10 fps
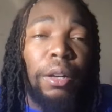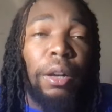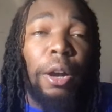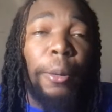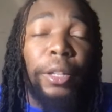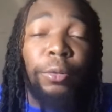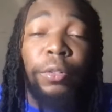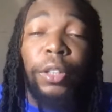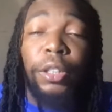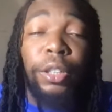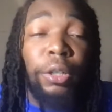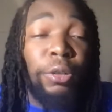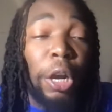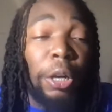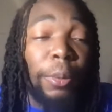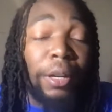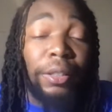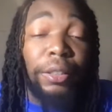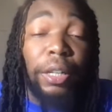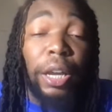As we continue talking about
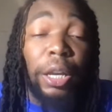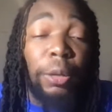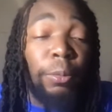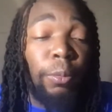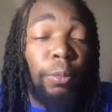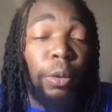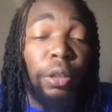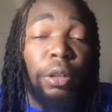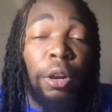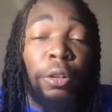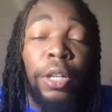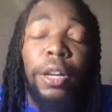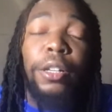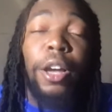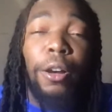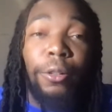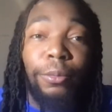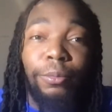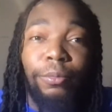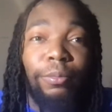this game with the Hawks. Yo,
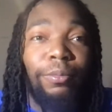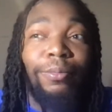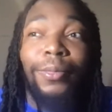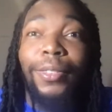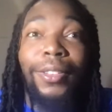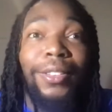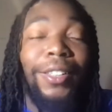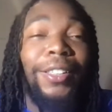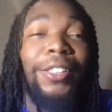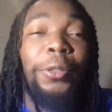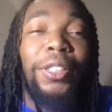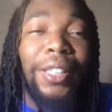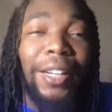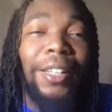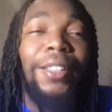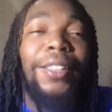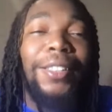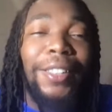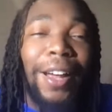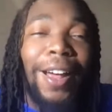did you see the
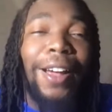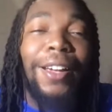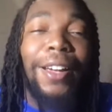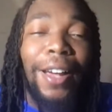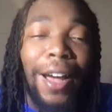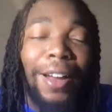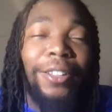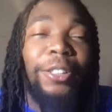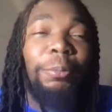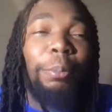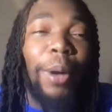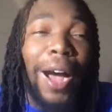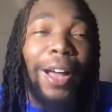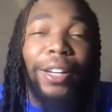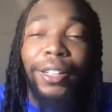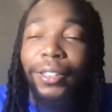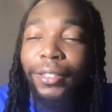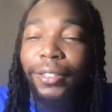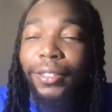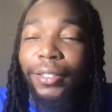John Collins body?
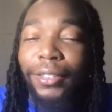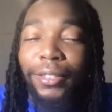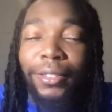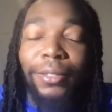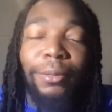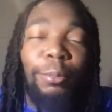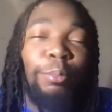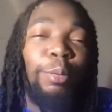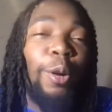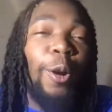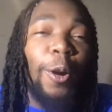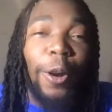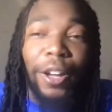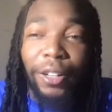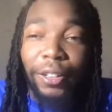Boy,